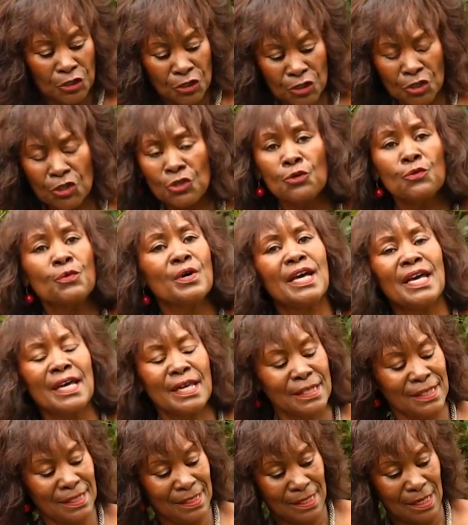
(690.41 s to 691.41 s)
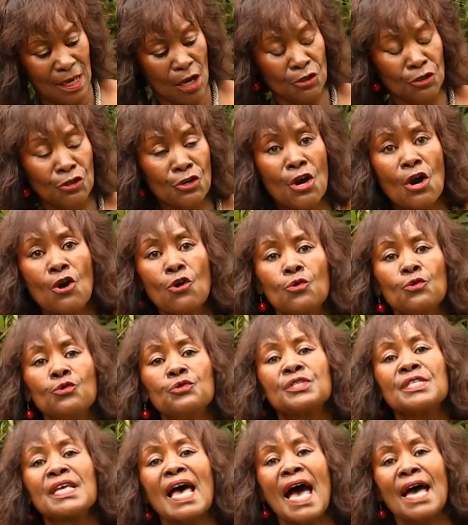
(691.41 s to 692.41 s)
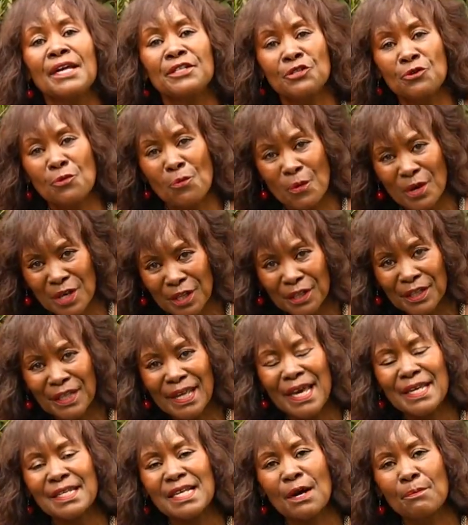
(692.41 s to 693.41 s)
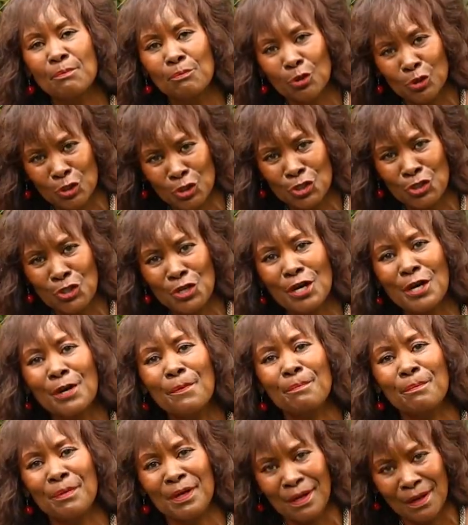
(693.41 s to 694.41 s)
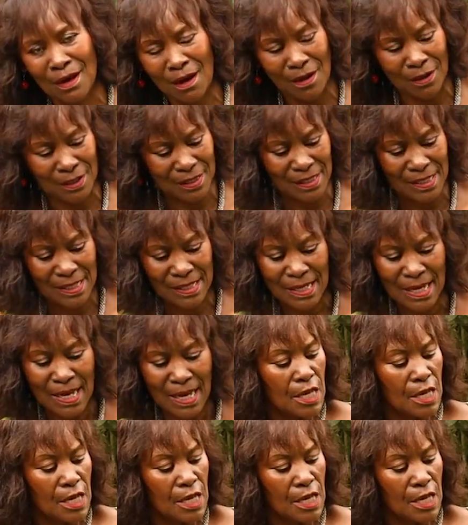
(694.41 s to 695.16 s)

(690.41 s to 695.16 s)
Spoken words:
to its nodes, and you will get a bushier plant.